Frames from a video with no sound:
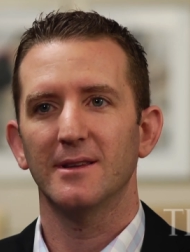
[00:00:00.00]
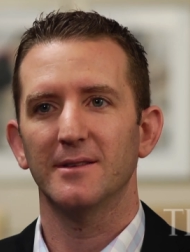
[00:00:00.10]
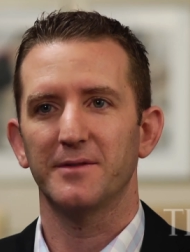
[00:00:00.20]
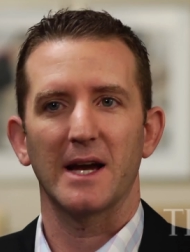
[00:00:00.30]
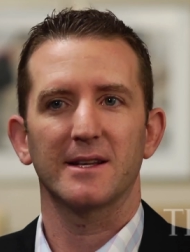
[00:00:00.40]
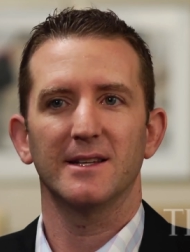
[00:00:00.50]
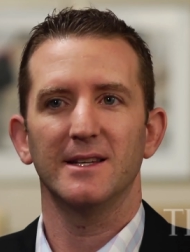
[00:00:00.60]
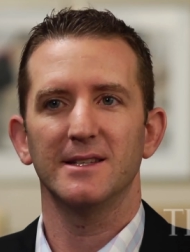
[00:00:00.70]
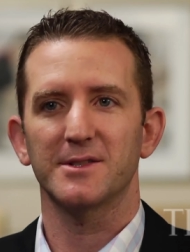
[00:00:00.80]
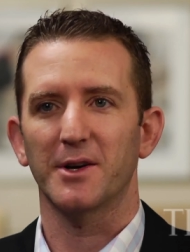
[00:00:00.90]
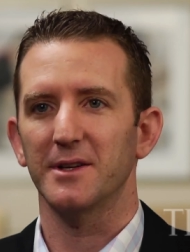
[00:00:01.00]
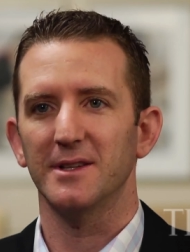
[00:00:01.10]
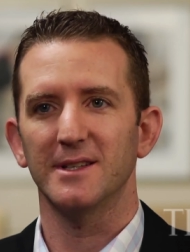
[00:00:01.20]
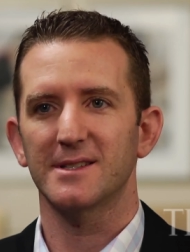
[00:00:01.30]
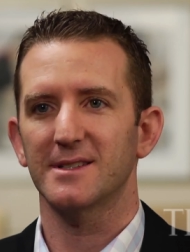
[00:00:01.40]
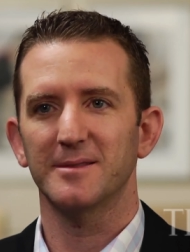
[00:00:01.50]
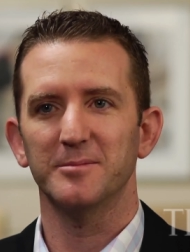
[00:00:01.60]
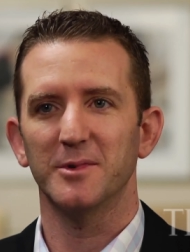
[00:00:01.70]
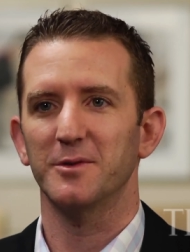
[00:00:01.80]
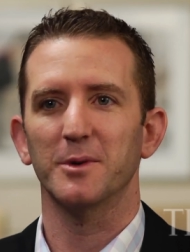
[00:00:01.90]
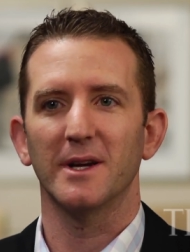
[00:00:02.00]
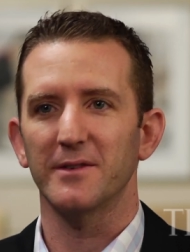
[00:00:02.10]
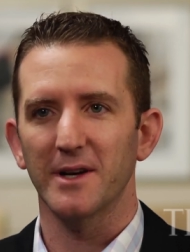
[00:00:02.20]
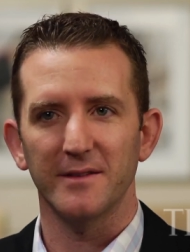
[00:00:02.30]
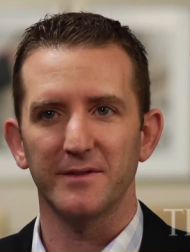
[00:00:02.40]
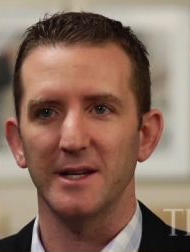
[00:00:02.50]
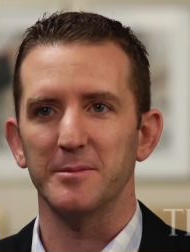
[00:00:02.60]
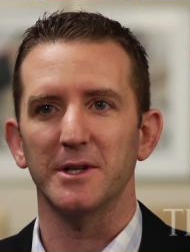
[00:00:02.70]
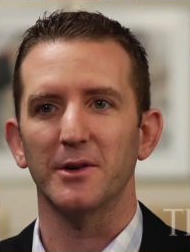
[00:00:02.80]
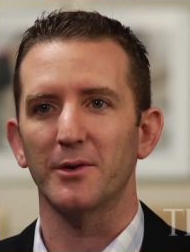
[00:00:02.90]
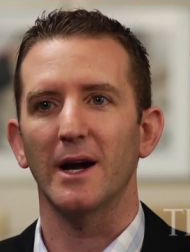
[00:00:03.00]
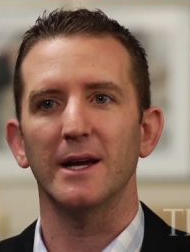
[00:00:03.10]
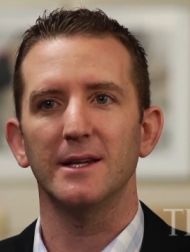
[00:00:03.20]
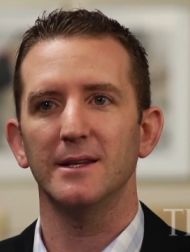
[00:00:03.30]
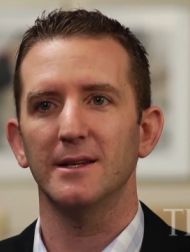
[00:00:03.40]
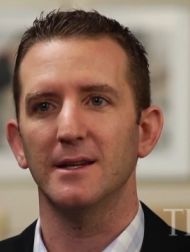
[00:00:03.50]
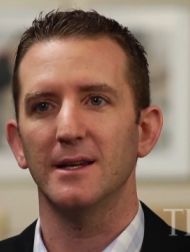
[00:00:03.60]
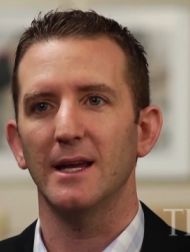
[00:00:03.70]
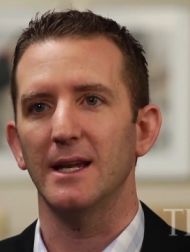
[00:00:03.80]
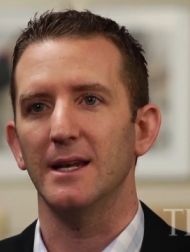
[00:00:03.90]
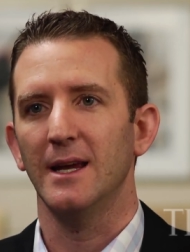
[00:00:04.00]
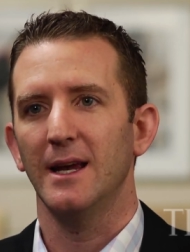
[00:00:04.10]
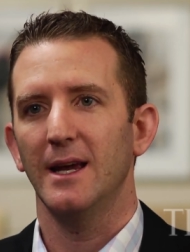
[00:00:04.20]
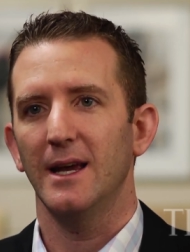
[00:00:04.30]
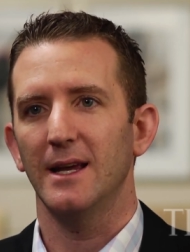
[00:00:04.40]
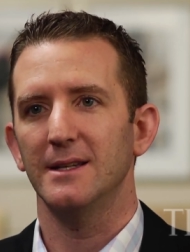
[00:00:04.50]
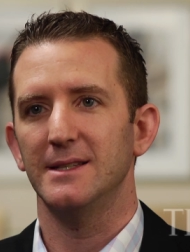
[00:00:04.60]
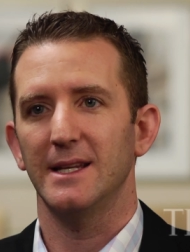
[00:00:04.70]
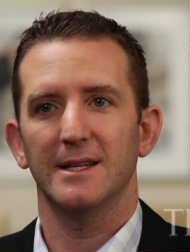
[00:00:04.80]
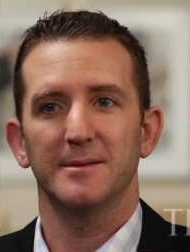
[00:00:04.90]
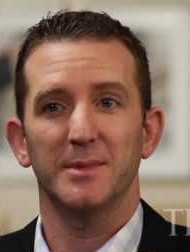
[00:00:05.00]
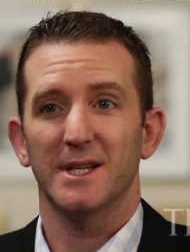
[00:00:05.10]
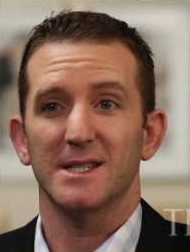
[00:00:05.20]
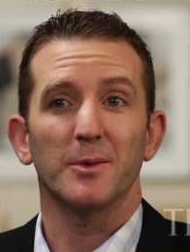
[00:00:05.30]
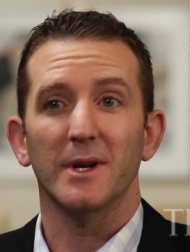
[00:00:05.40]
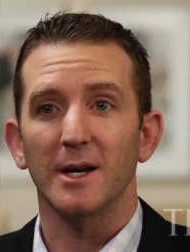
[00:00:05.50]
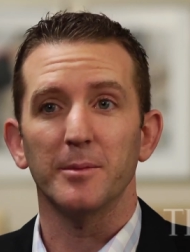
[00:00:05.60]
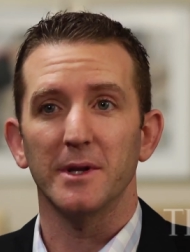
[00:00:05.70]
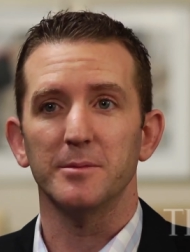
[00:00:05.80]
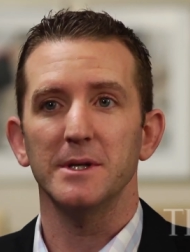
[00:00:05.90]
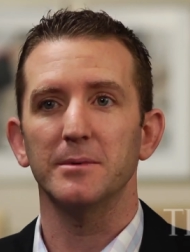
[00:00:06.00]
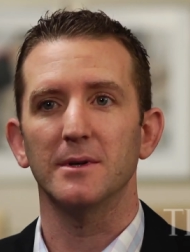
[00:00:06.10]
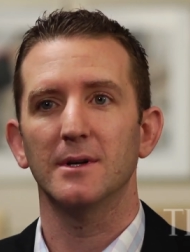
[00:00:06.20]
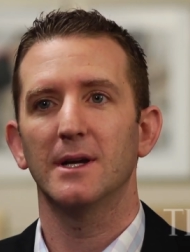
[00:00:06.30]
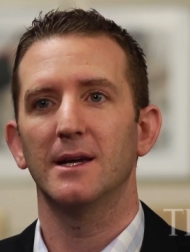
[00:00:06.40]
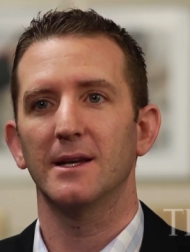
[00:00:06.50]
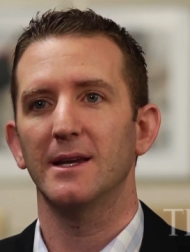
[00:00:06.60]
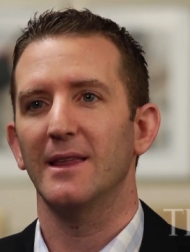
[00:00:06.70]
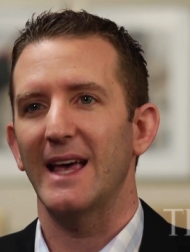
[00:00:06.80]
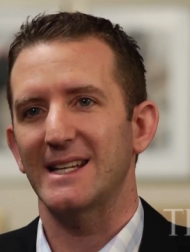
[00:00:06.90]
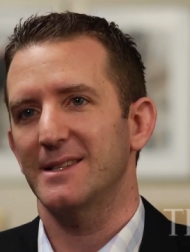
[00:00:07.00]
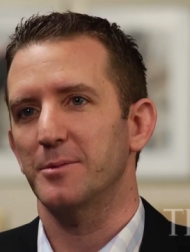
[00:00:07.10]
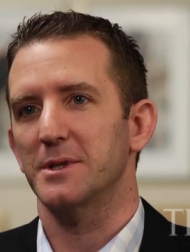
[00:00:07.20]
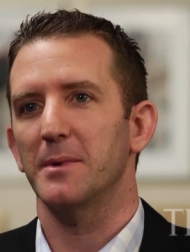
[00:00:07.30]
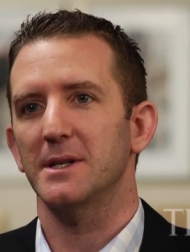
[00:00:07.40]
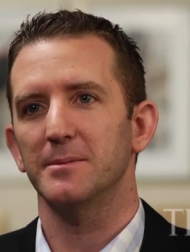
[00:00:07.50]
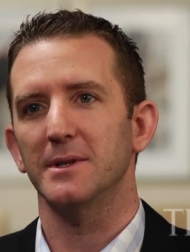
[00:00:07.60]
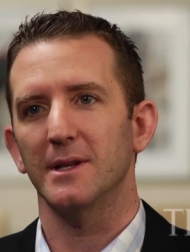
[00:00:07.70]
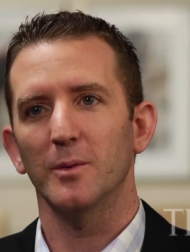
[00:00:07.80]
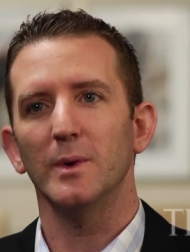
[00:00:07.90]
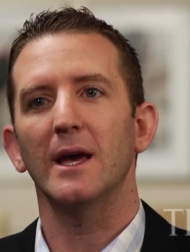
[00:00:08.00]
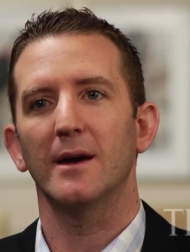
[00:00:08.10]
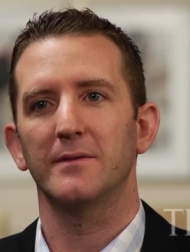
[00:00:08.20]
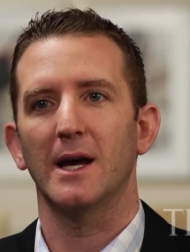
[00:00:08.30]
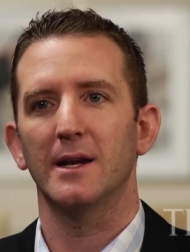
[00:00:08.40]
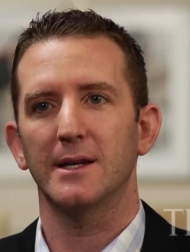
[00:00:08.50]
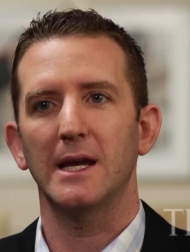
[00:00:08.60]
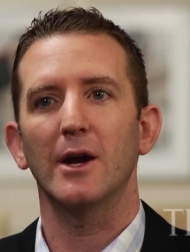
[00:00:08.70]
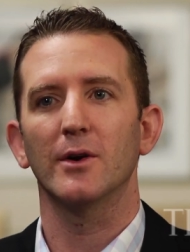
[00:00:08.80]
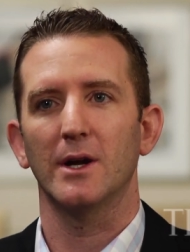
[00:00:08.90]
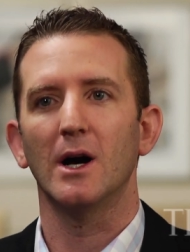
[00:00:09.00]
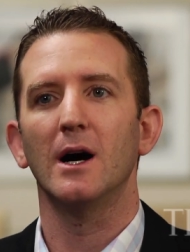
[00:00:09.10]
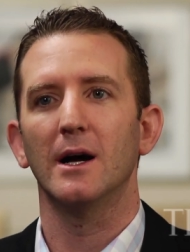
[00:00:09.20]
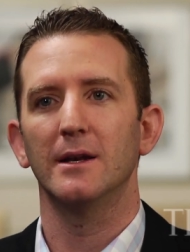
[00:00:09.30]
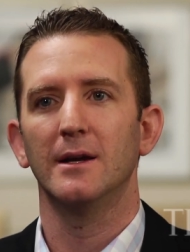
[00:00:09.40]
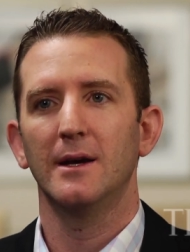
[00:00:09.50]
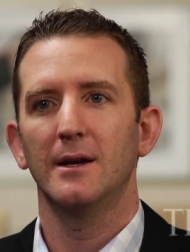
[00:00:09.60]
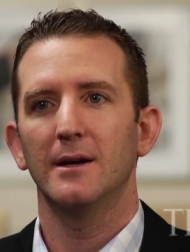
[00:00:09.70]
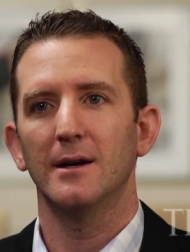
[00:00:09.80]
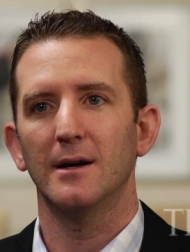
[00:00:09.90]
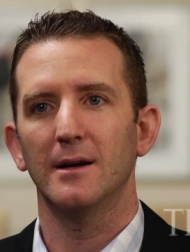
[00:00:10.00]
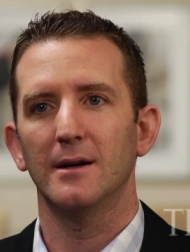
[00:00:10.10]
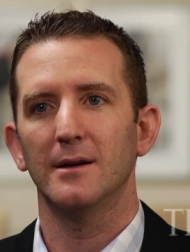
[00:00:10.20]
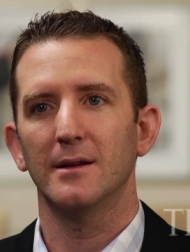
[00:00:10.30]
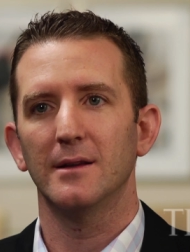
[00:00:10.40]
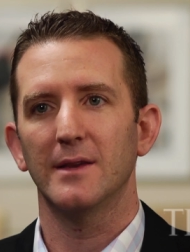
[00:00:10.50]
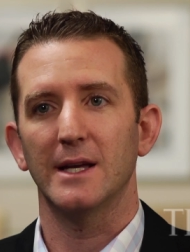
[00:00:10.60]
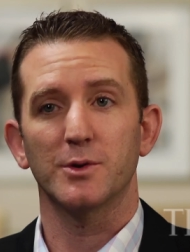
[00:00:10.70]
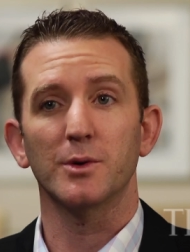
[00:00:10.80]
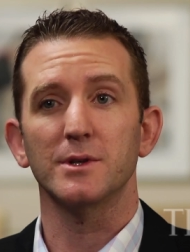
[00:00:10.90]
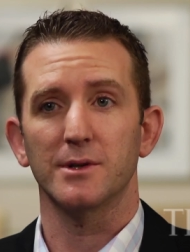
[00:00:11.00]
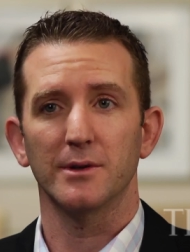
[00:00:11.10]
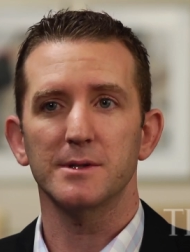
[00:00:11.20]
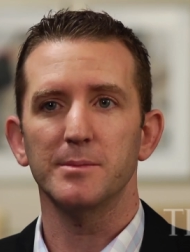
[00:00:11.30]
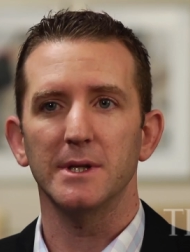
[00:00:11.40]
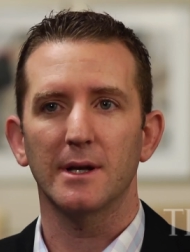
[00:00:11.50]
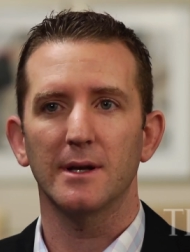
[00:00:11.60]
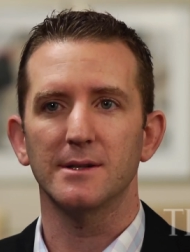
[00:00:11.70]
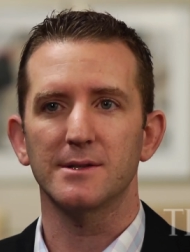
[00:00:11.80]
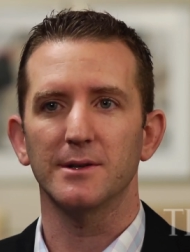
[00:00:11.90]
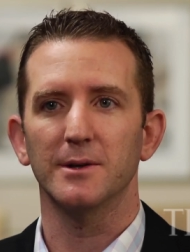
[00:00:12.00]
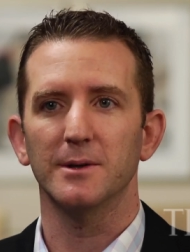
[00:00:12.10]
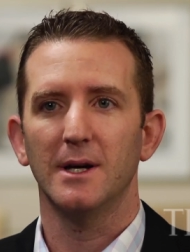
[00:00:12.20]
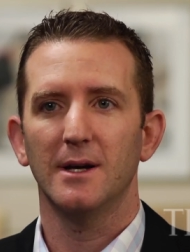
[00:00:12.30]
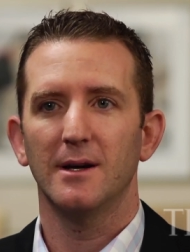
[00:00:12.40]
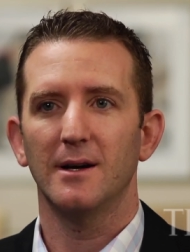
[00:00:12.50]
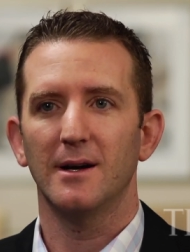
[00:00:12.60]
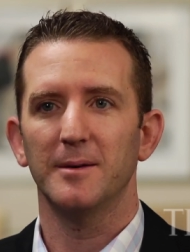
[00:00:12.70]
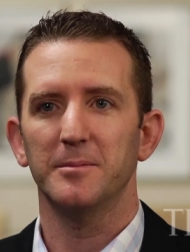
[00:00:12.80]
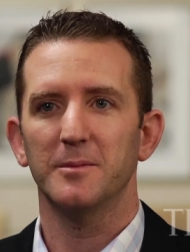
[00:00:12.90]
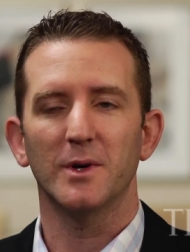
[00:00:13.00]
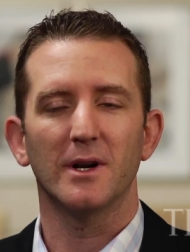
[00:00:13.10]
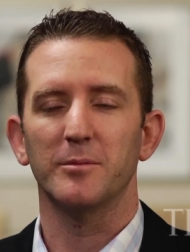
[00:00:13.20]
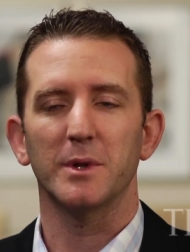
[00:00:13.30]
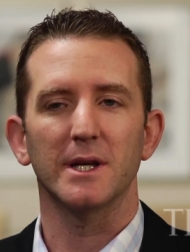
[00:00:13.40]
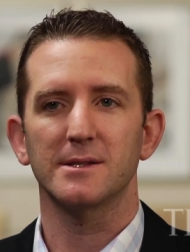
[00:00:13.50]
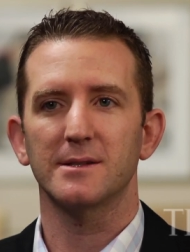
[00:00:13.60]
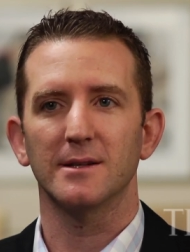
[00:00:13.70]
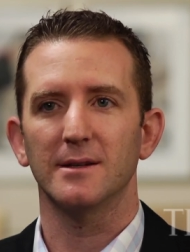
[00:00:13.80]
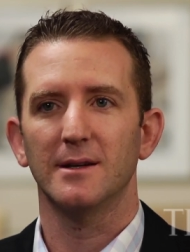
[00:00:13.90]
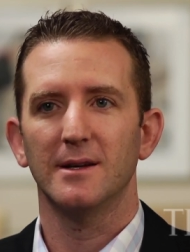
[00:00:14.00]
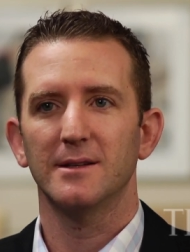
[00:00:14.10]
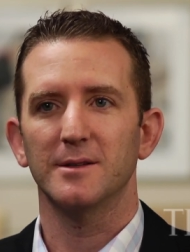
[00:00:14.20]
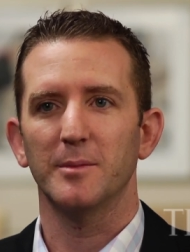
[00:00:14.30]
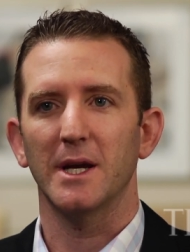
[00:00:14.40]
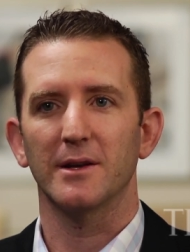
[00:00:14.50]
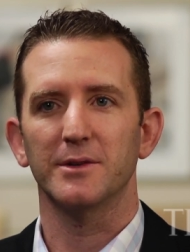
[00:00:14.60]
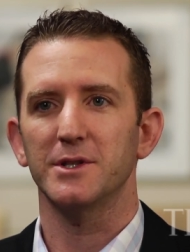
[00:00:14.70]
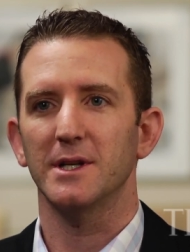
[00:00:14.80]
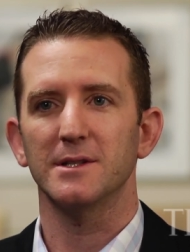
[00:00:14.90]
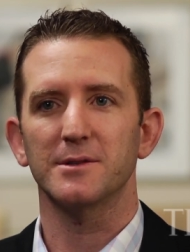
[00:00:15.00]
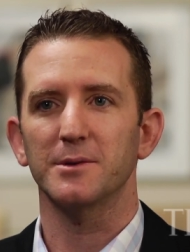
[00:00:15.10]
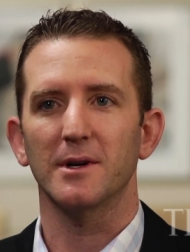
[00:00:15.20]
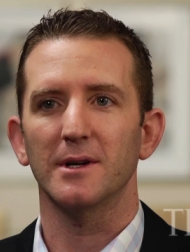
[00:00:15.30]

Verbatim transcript: the fact that he started this before he ever had fame and notoriety and, and, and did it because he wanted to help other people. And again, that's the responsibility that we have now to carry on uh, that torch, so to speak. And so um, we don't have plans to, to make other changes to our